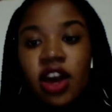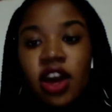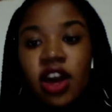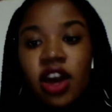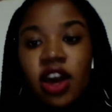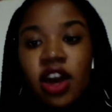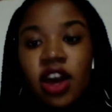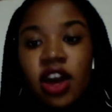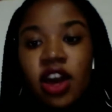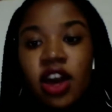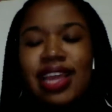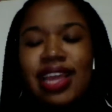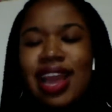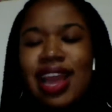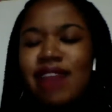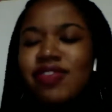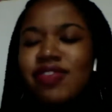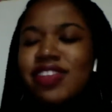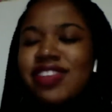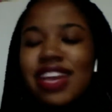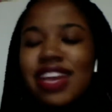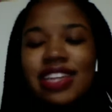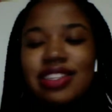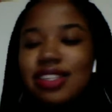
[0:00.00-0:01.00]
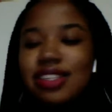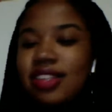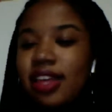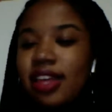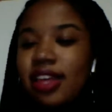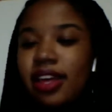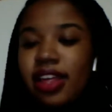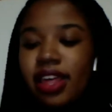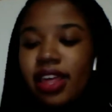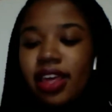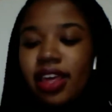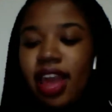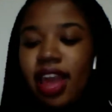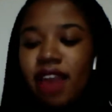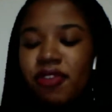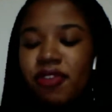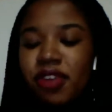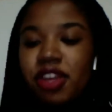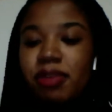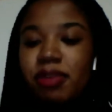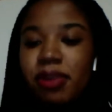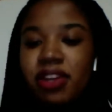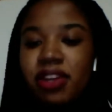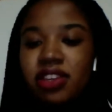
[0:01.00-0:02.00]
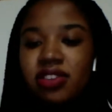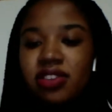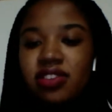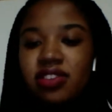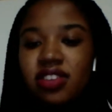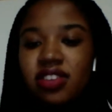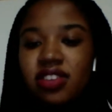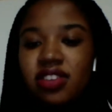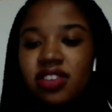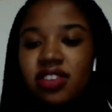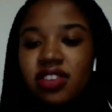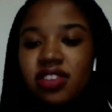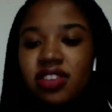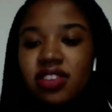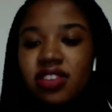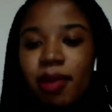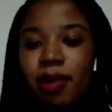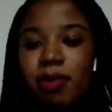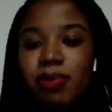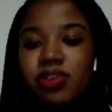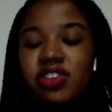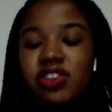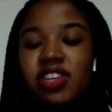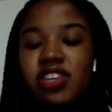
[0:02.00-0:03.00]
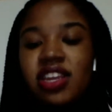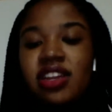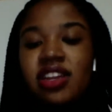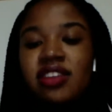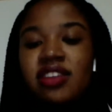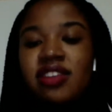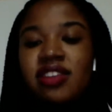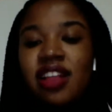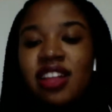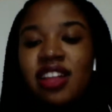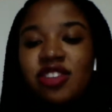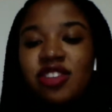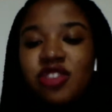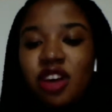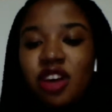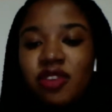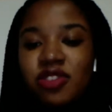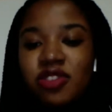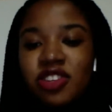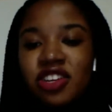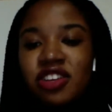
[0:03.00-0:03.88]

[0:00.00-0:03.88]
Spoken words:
they have this idea that like African-American skin, like Black people's skin is a lot softer.